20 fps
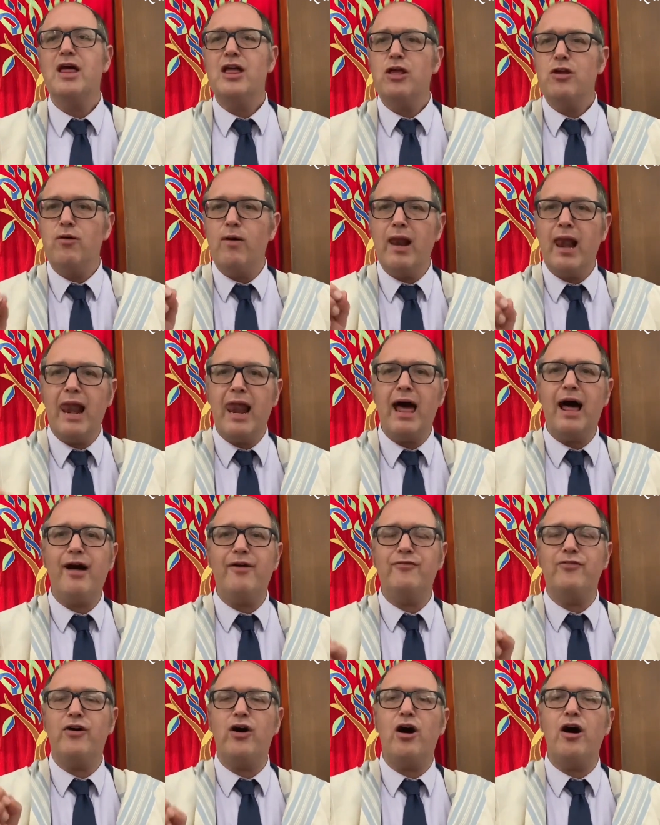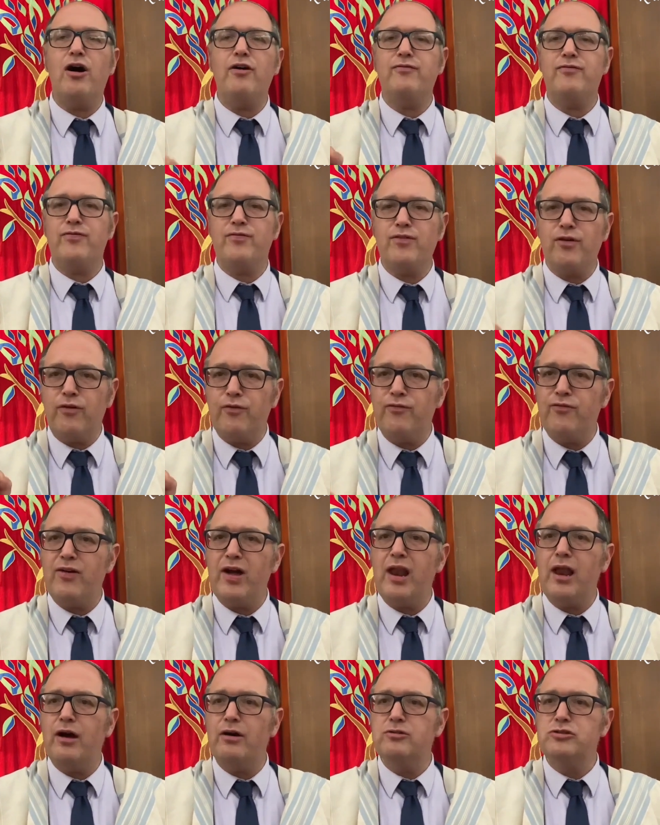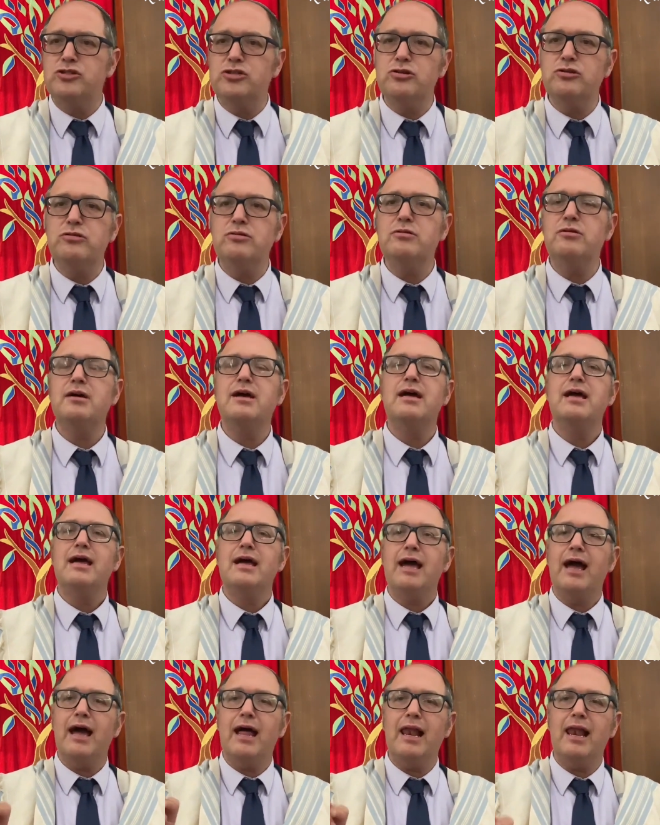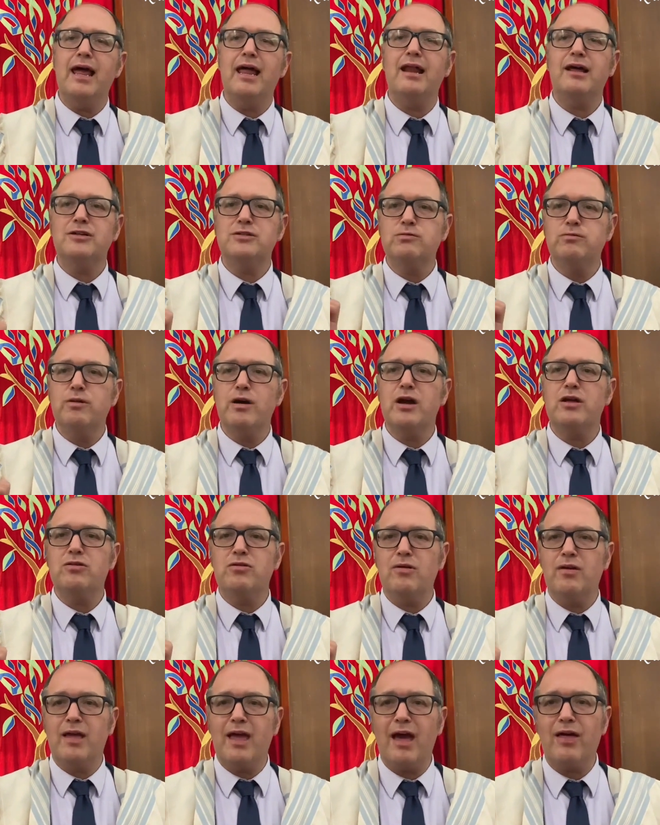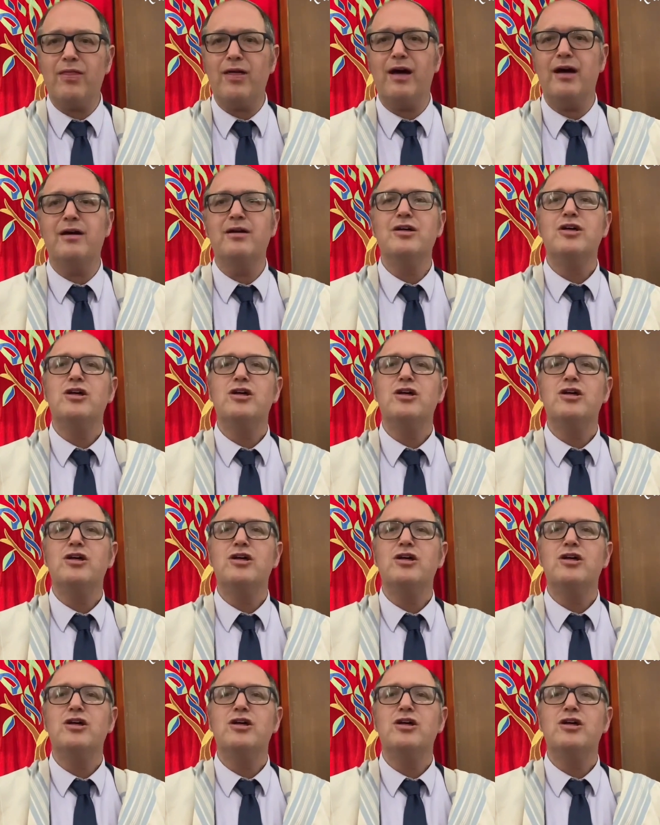your love of your fellow Jew, and let us work together